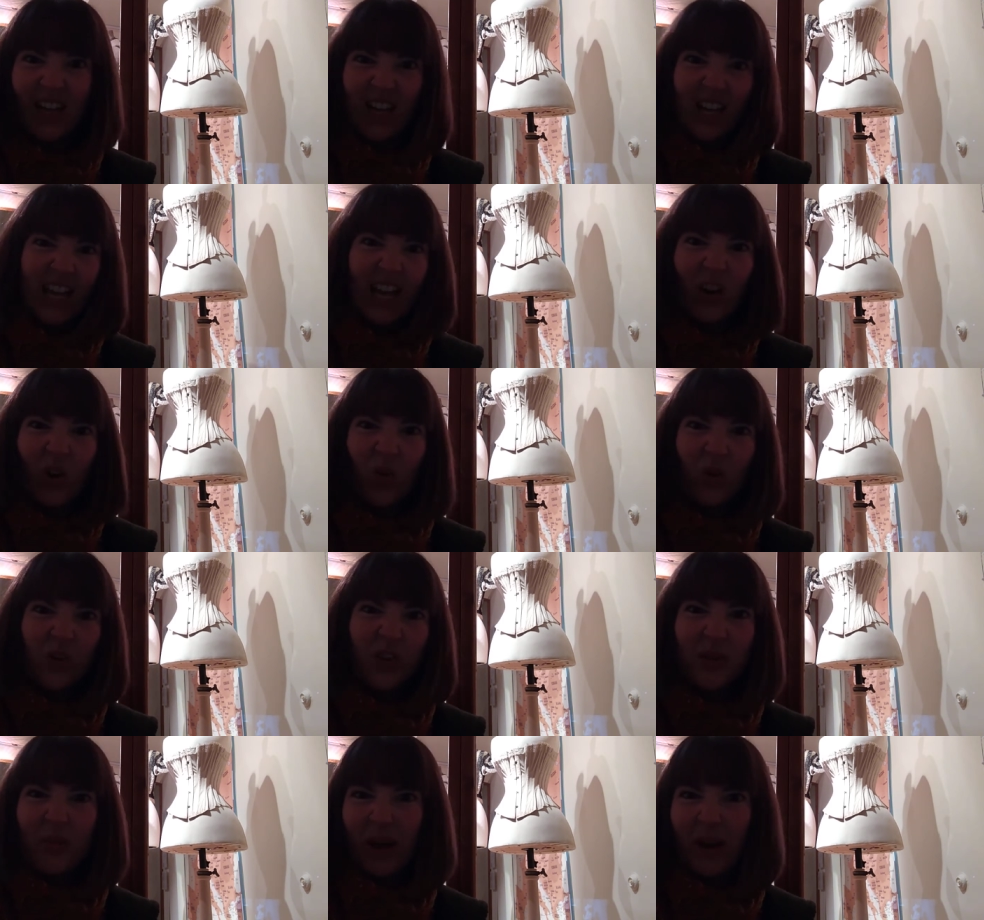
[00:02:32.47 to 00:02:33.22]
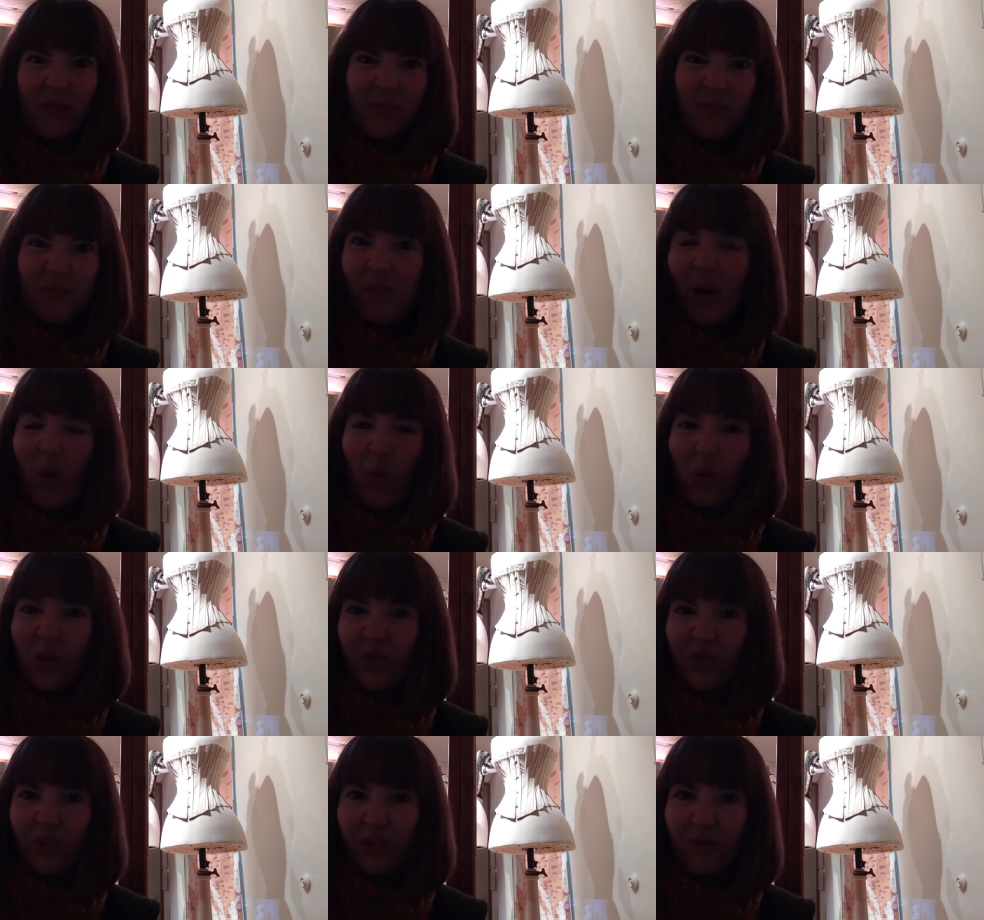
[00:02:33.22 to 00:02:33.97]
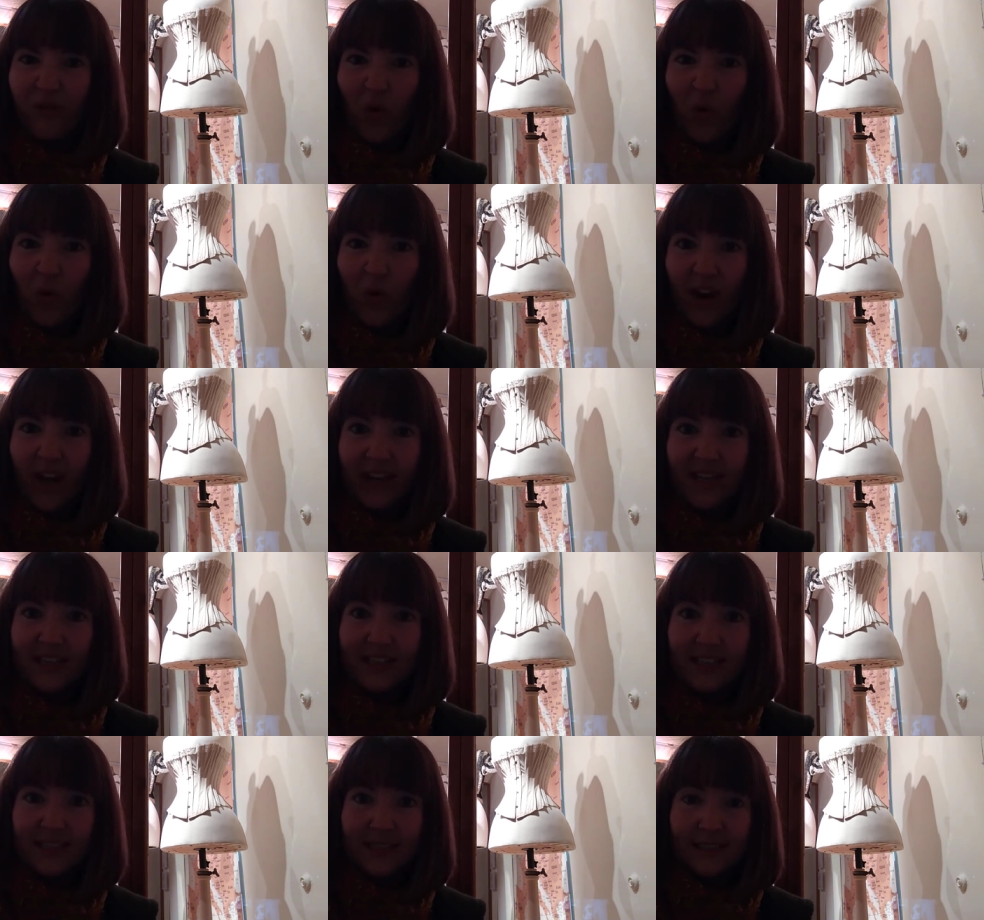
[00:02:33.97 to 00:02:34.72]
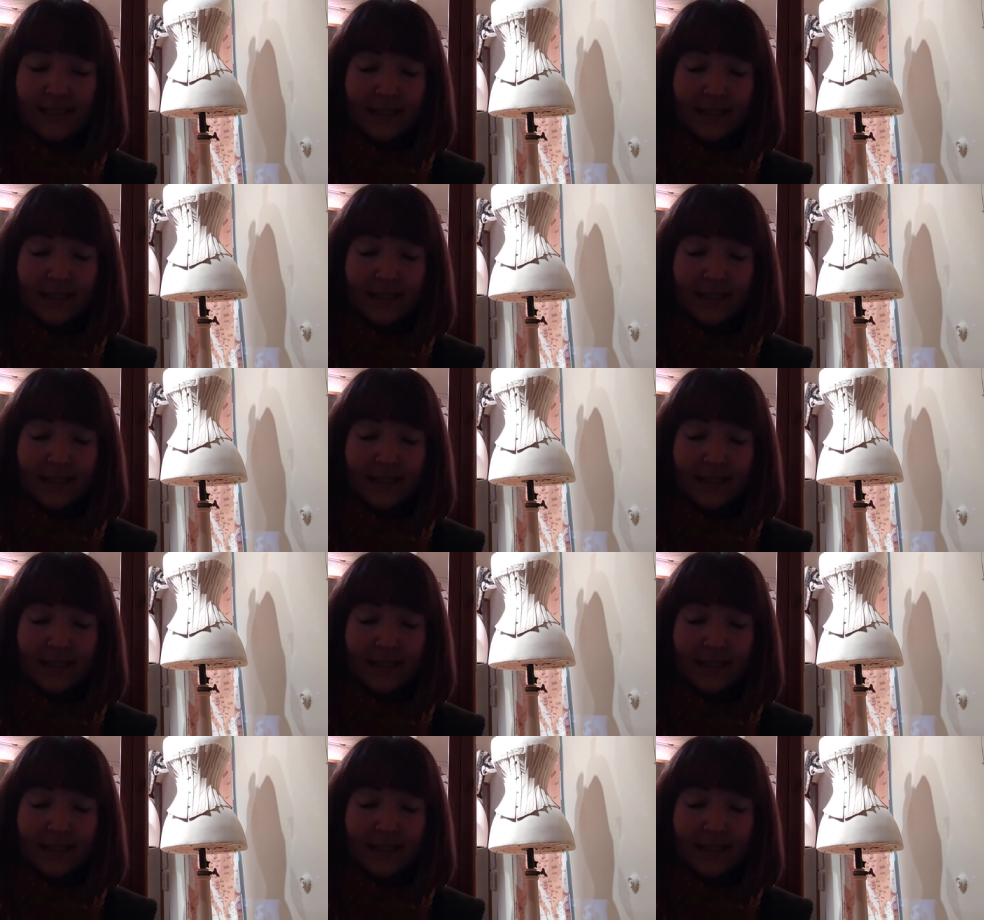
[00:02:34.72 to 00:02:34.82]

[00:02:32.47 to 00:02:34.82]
get laundered about, about once a fortnight.